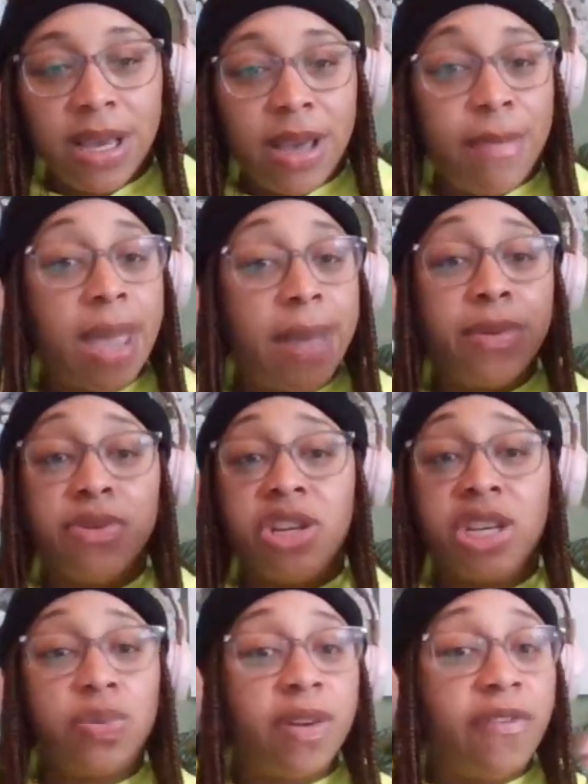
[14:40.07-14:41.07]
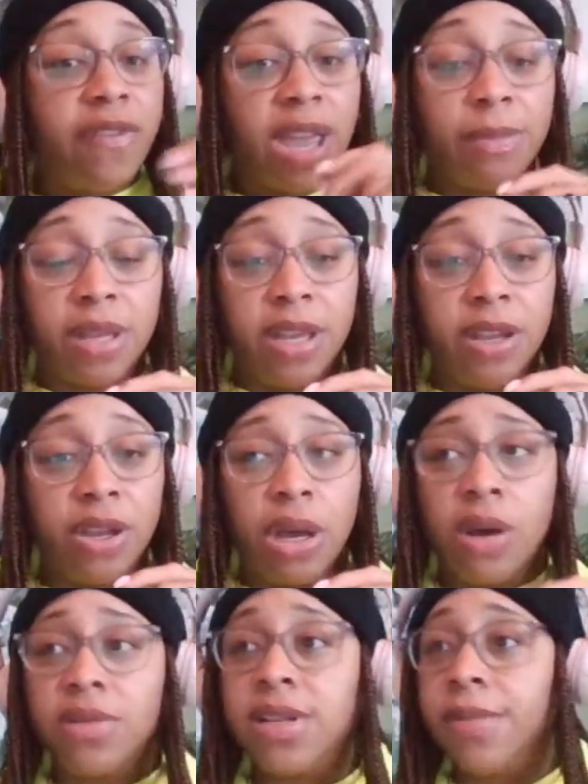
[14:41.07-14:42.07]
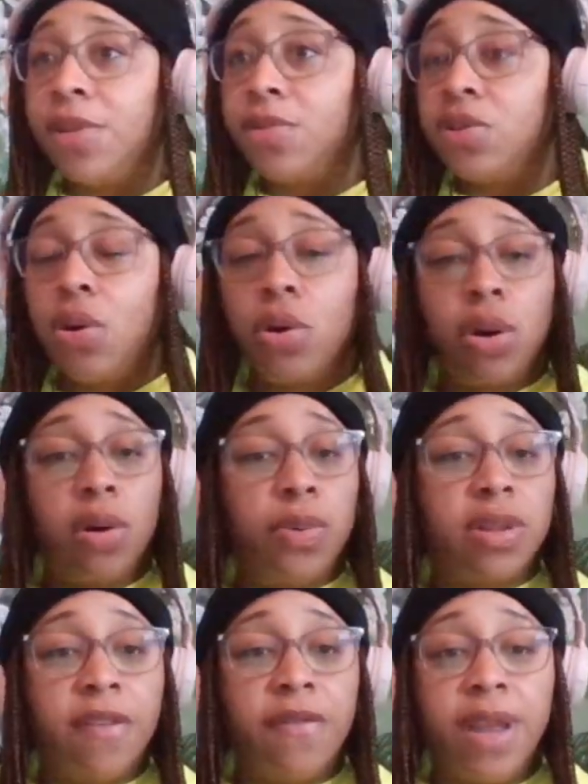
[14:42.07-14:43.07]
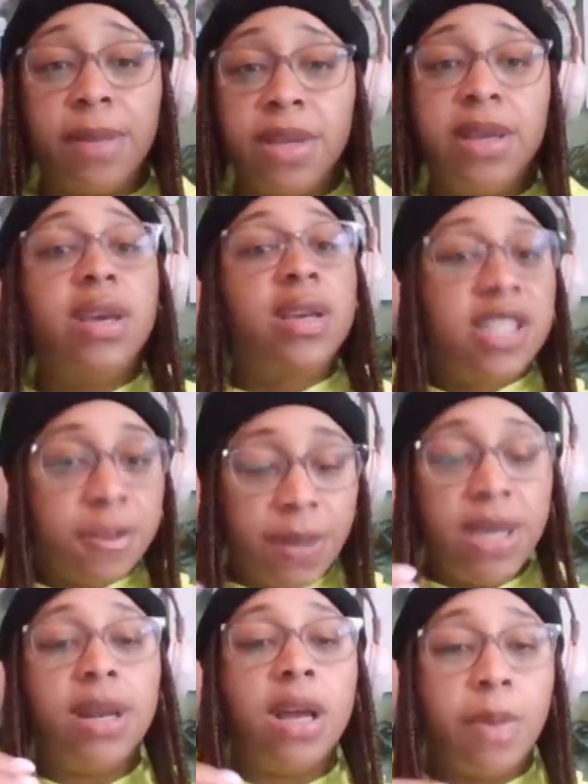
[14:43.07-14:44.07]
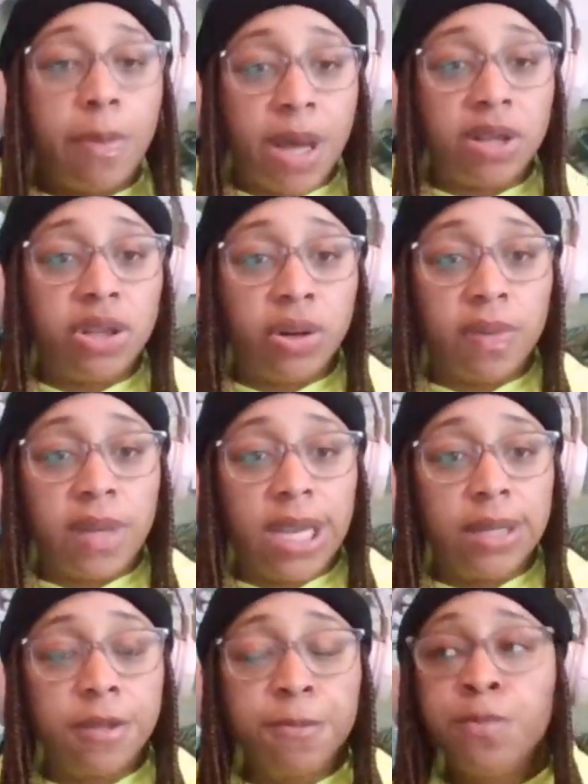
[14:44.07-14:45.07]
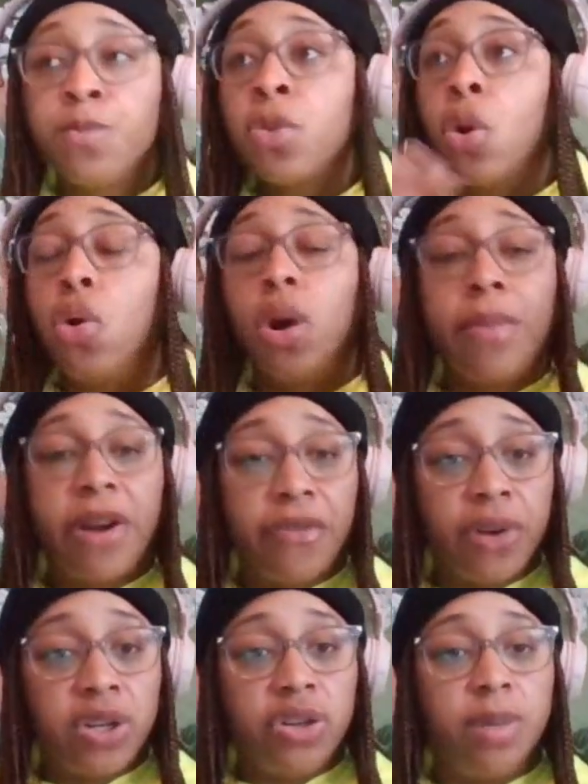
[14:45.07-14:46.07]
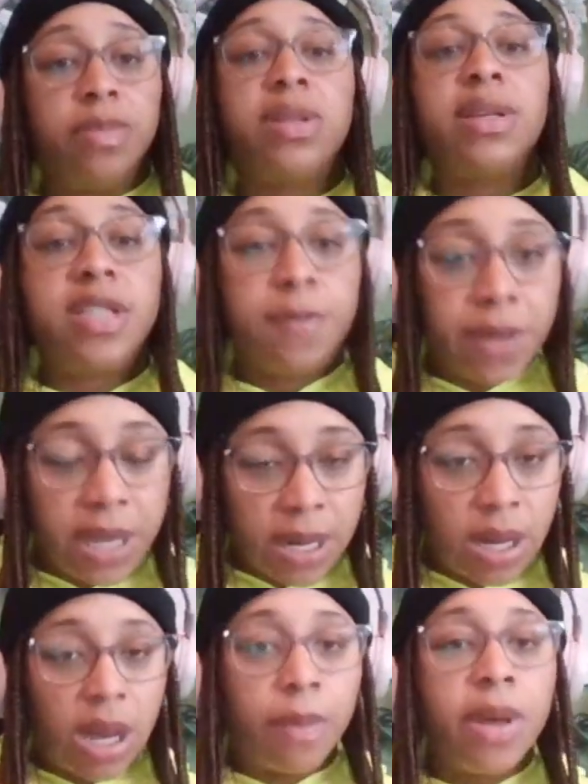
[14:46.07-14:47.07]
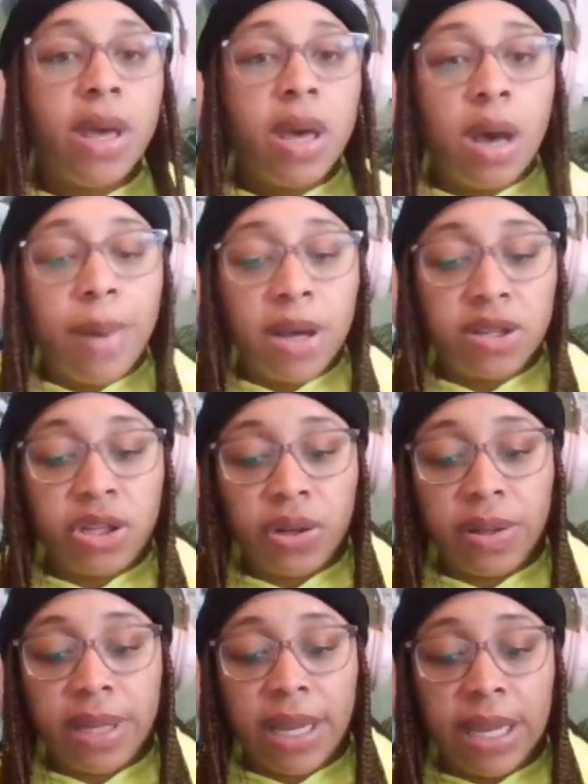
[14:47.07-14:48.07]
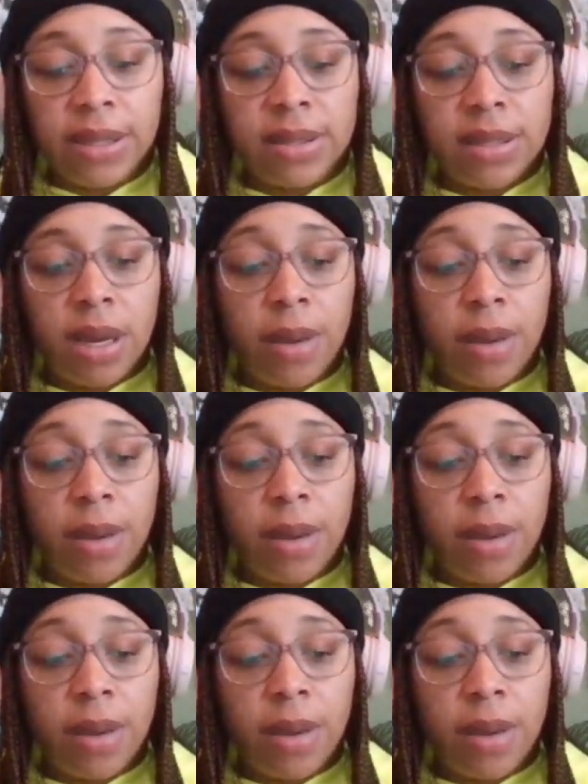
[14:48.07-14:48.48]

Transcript: Maybe it was just with family, something was going on with our family, speaking up about certain things. Or in my friendships, speaking up about certain things.